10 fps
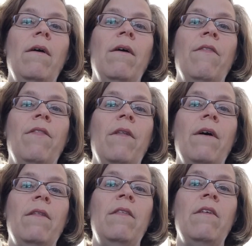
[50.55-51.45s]
on
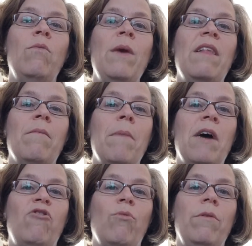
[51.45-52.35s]
this week's
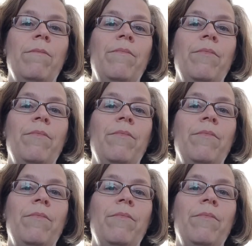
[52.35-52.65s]
module.